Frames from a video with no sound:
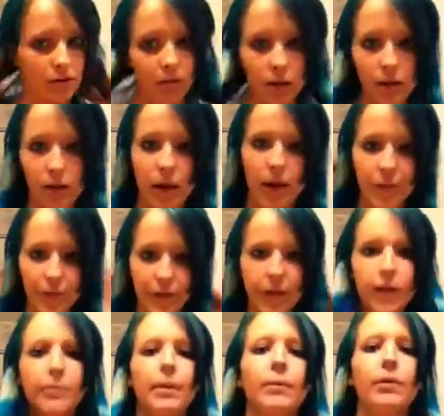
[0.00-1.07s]
You look kind of
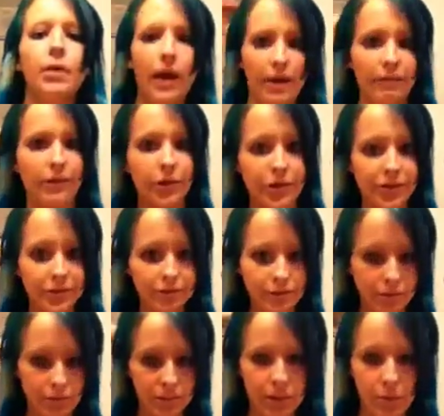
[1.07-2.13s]
funny. People laugh at you.
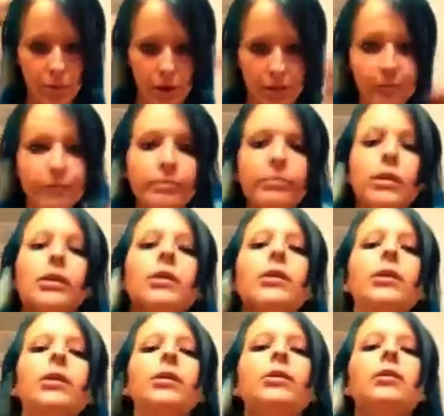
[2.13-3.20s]
Some will.
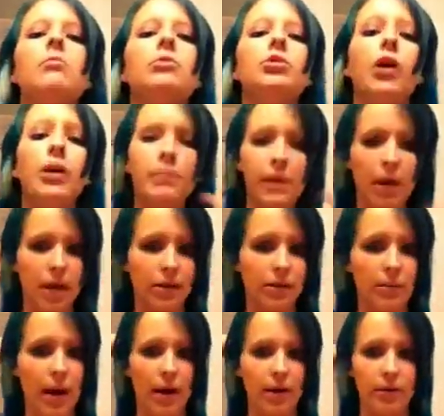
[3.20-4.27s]
Some will try to be nice
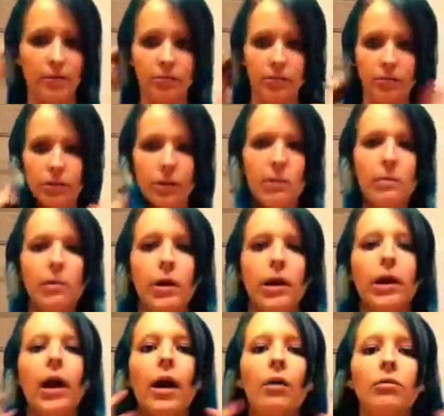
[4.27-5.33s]
about it. Some will point
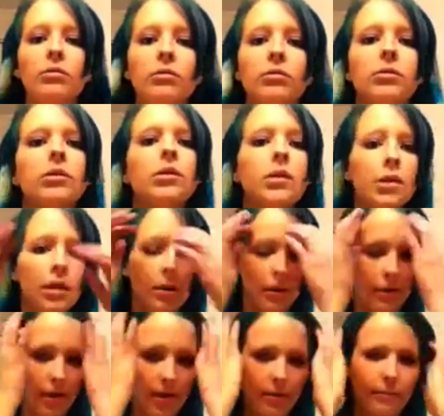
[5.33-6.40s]
it out.
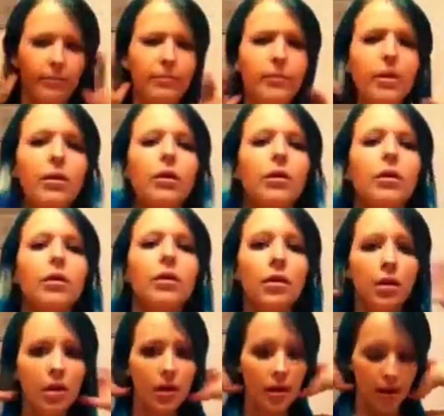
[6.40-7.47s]
Okay.
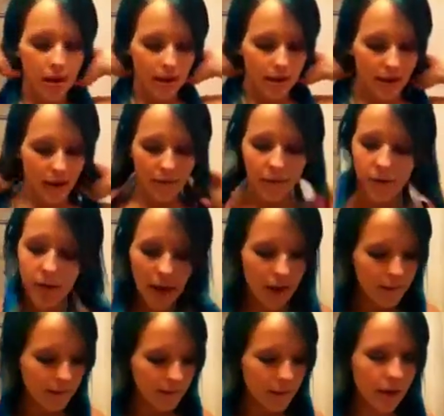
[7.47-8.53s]
And then after
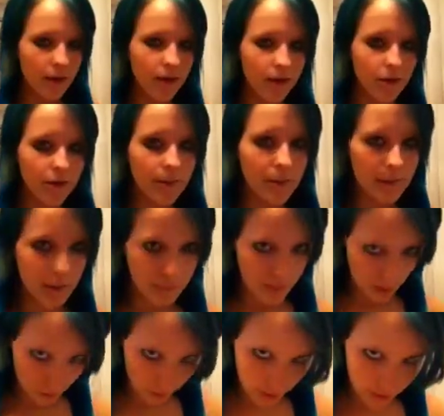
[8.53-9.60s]
that, I usually put my
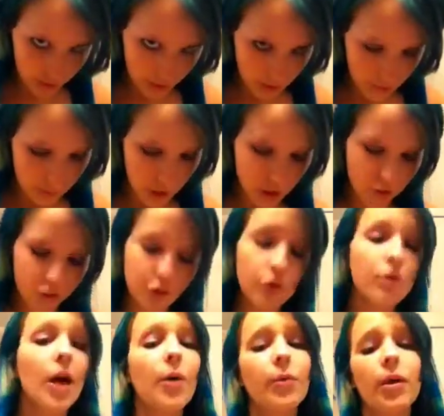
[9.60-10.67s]
bow in. But you
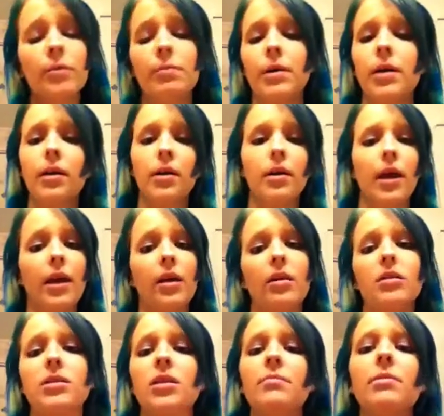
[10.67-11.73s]
do not want to put it,
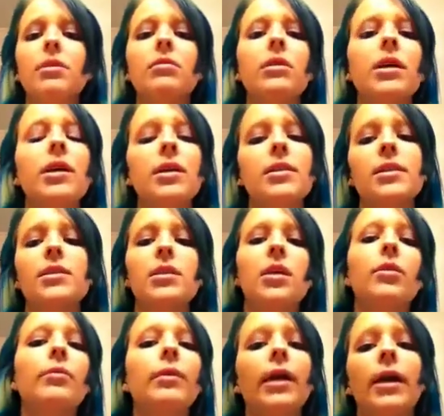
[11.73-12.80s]
like some little kids, it's
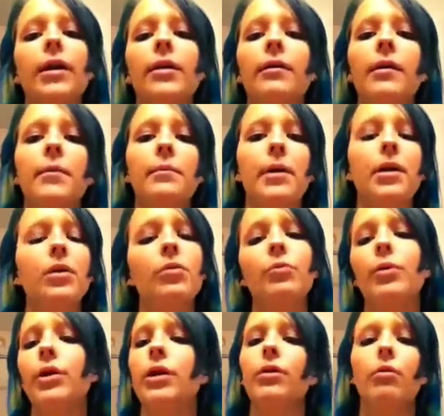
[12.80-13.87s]
cute when they do it, but you
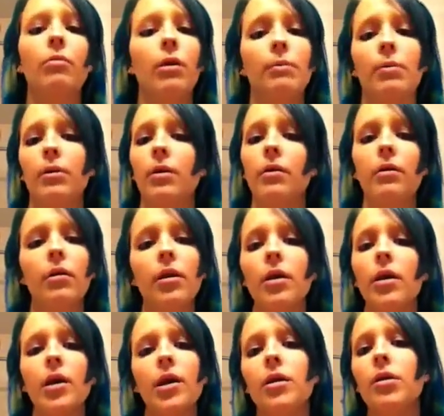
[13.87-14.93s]
really don't want to put it.
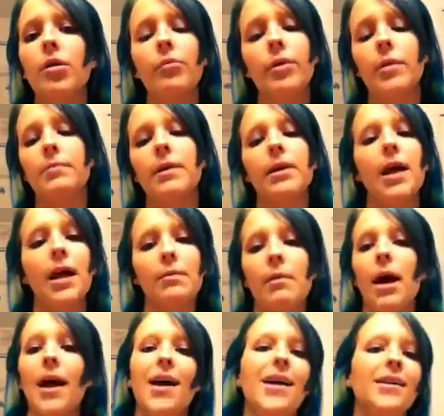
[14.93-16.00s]
You don't want to be like
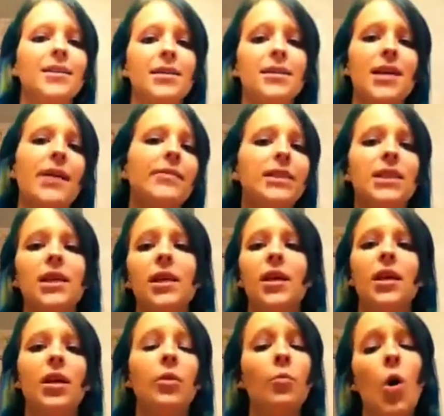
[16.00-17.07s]
my age, like
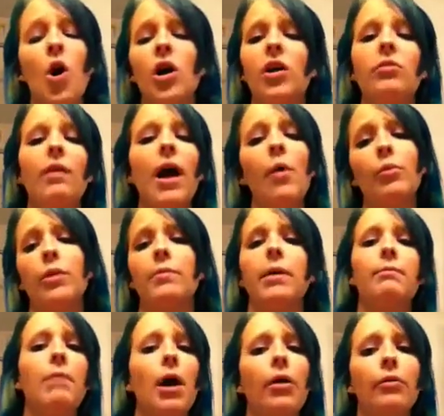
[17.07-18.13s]
17, walking around with a
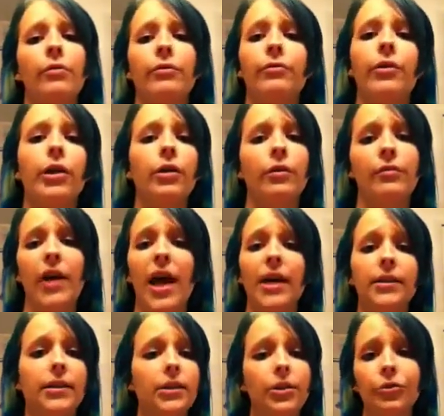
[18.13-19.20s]
big bow in front of your
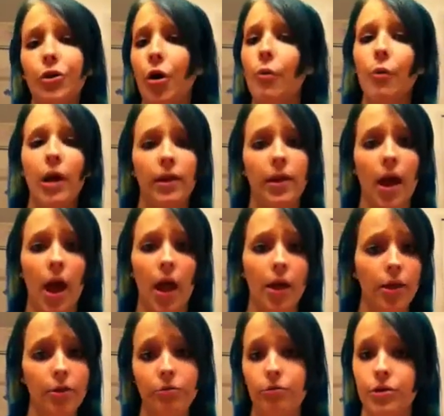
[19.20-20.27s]
face. You don't want that.
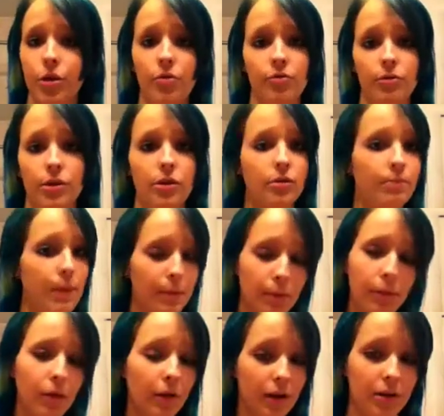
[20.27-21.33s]
You don't.
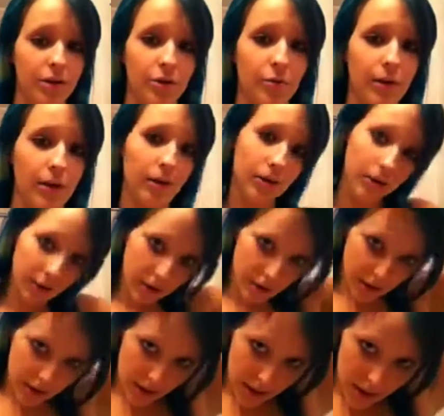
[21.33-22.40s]
People look at you weird.
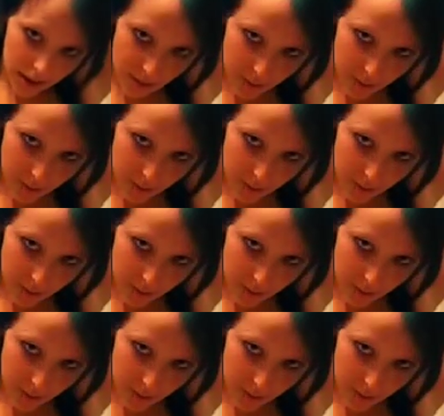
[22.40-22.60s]
The